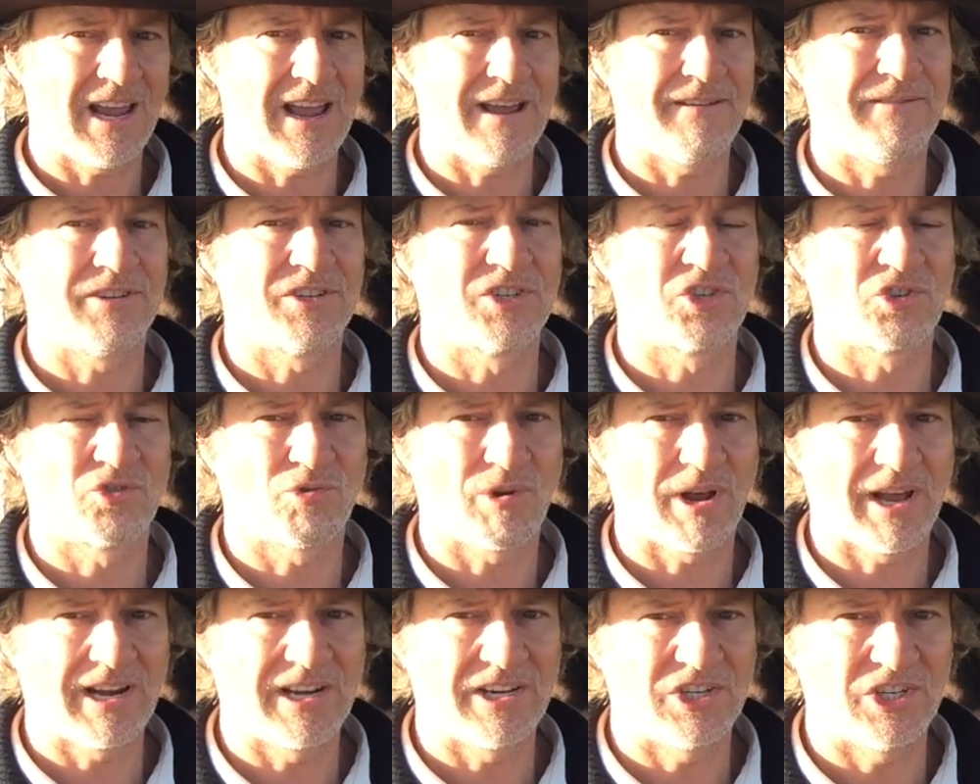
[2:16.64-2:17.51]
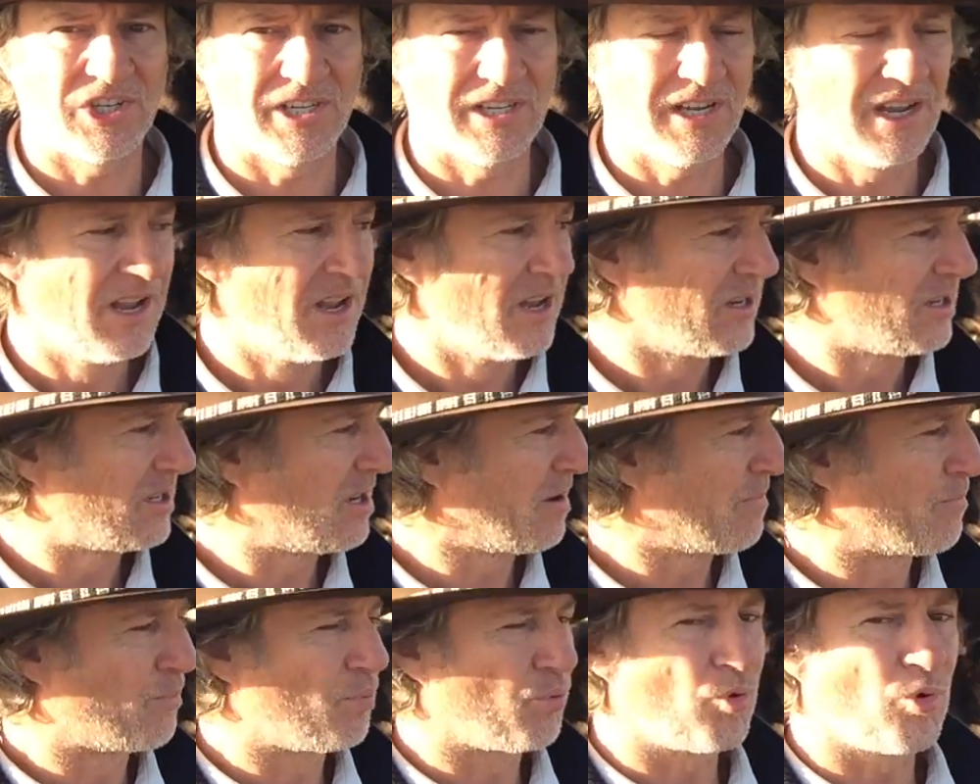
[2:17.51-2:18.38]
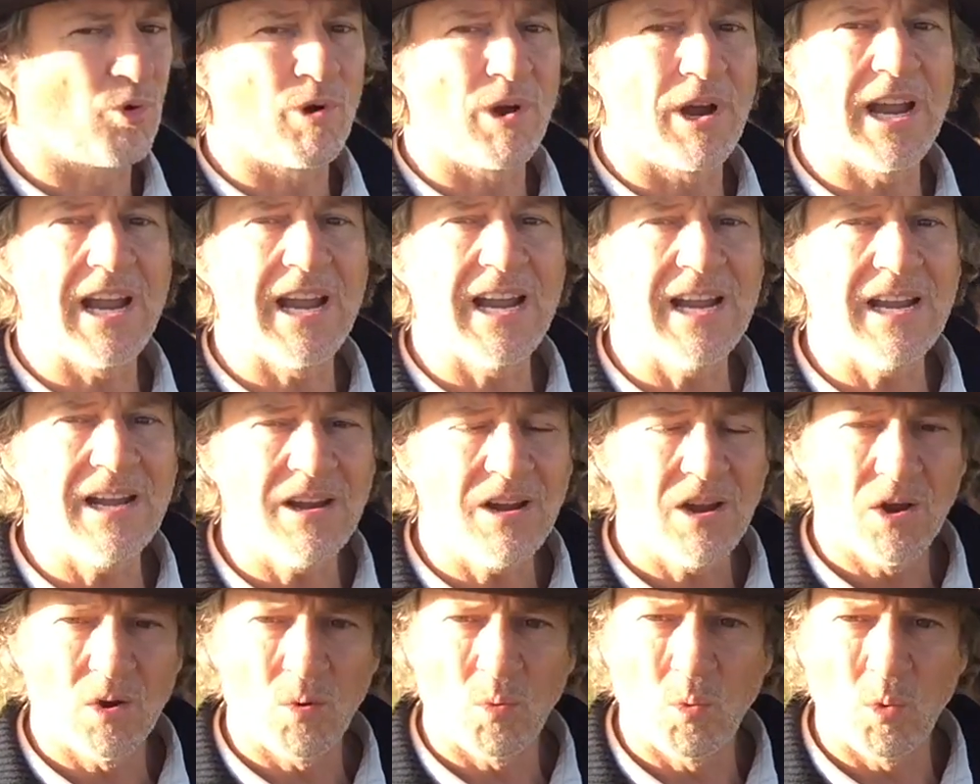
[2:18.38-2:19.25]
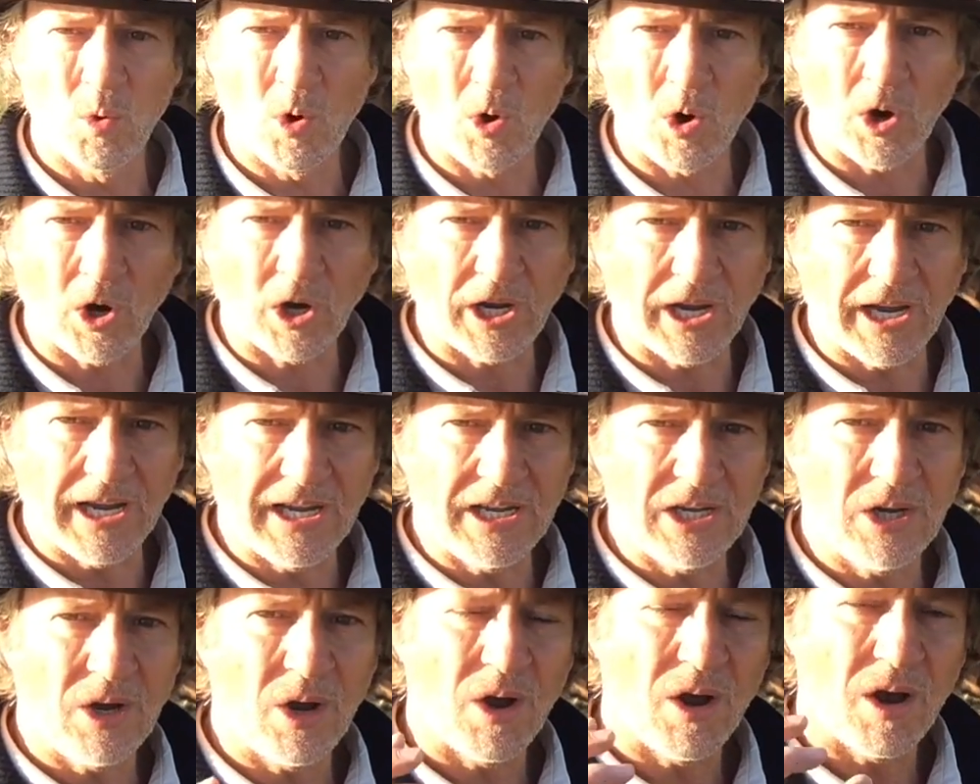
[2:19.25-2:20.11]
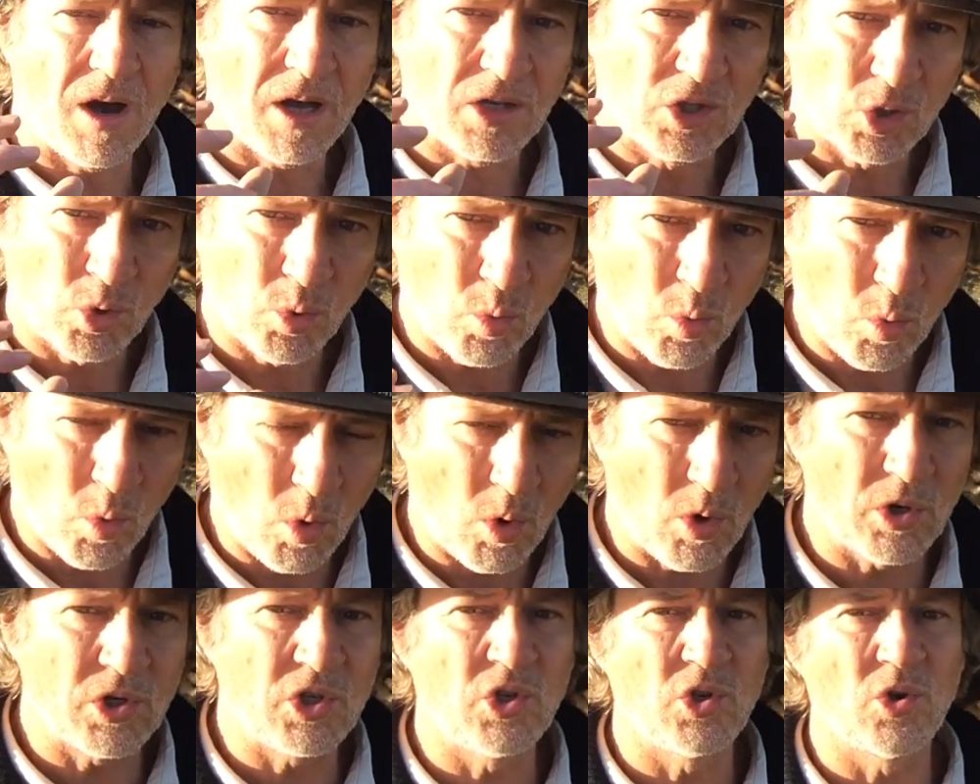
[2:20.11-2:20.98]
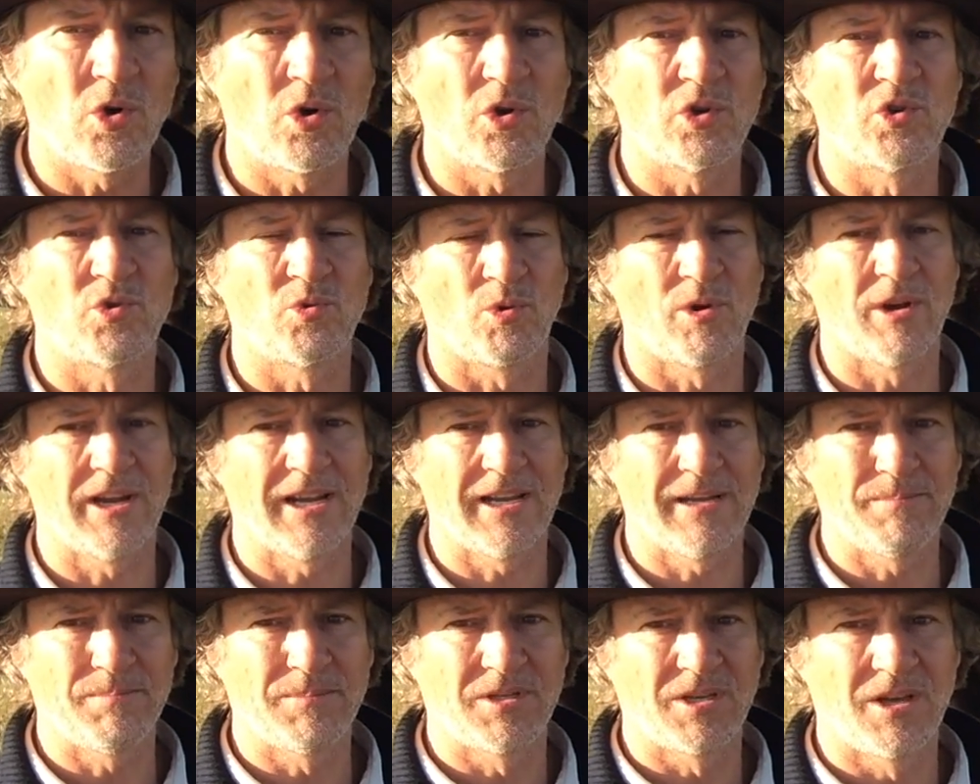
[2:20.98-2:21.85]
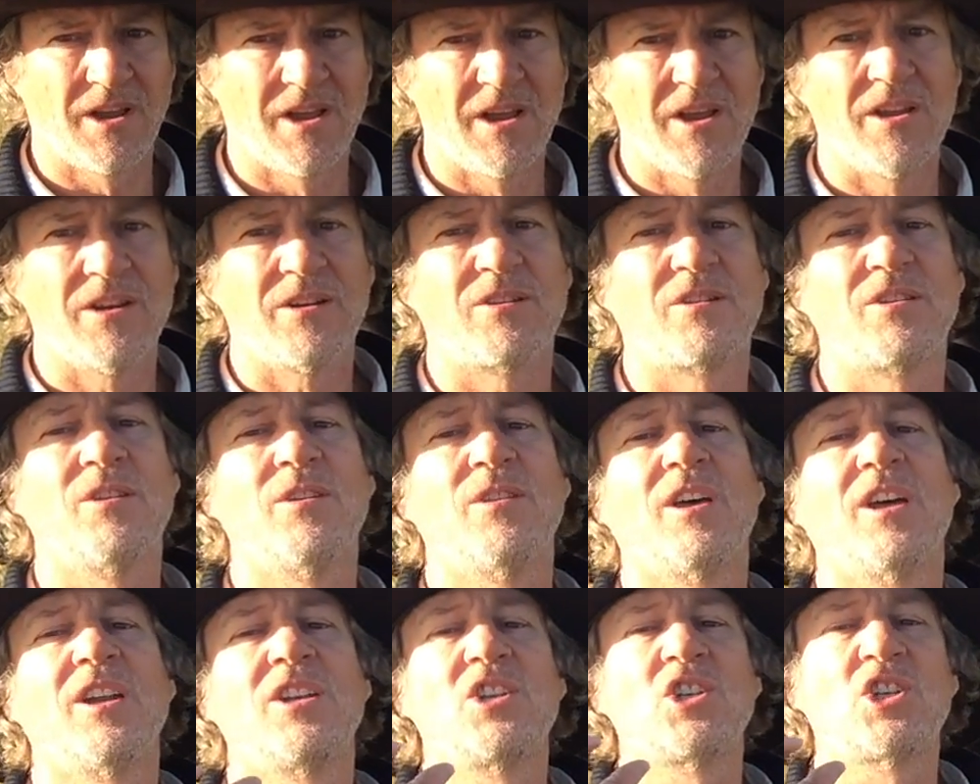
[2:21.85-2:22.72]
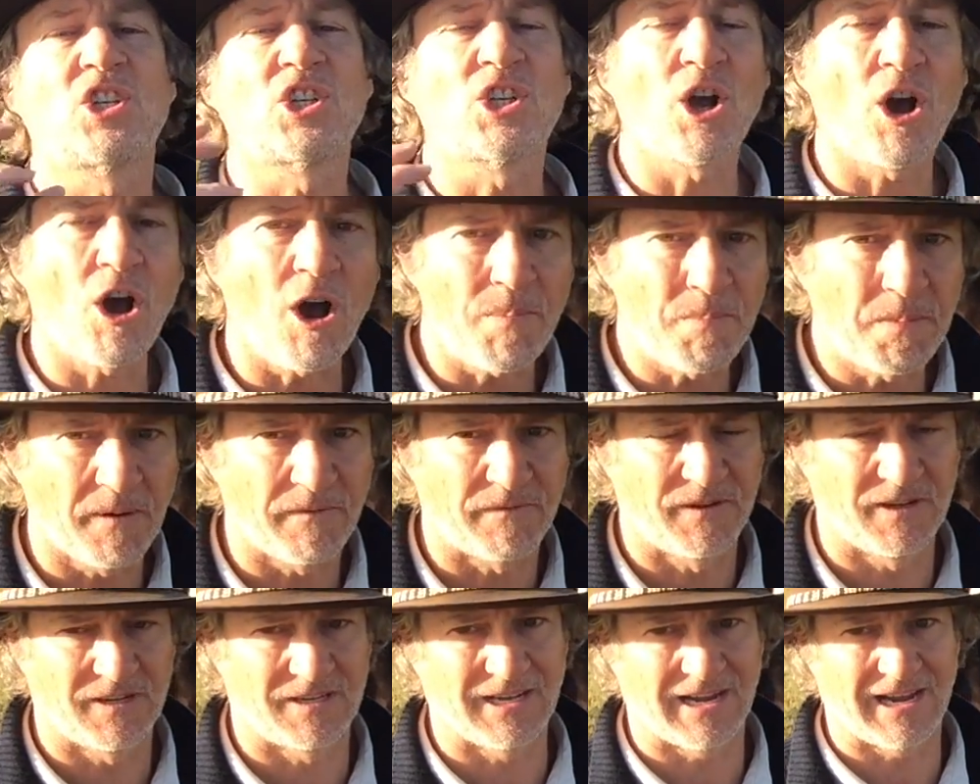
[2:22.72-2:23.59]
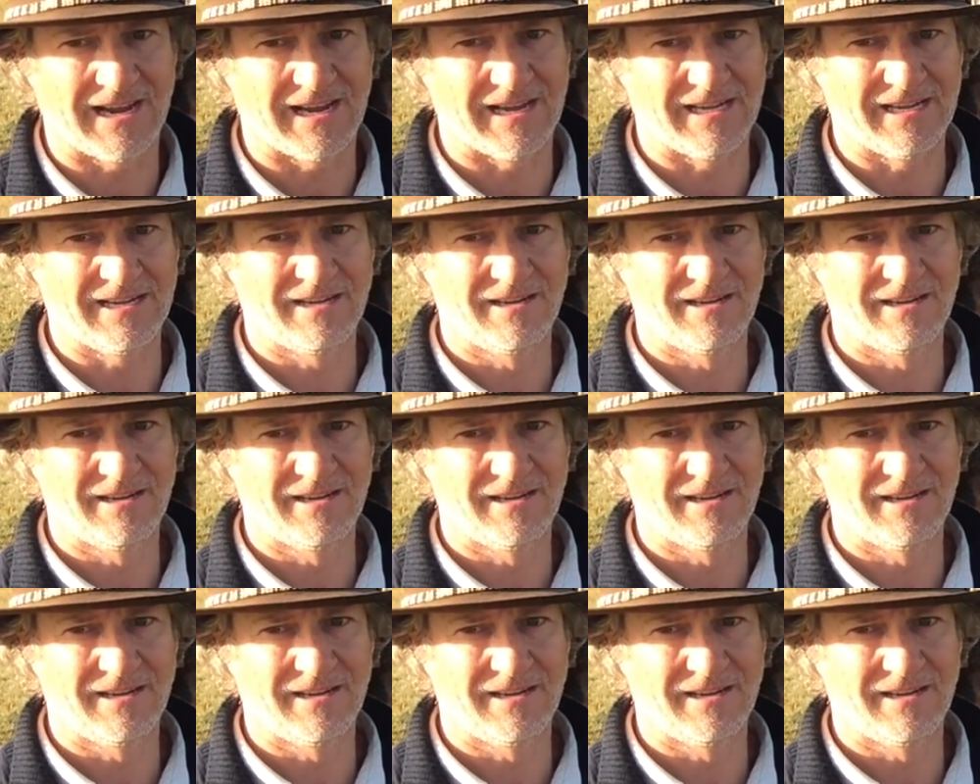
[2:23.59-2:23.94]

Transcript: have a strategy to bring working towards your dreams to the top of your day,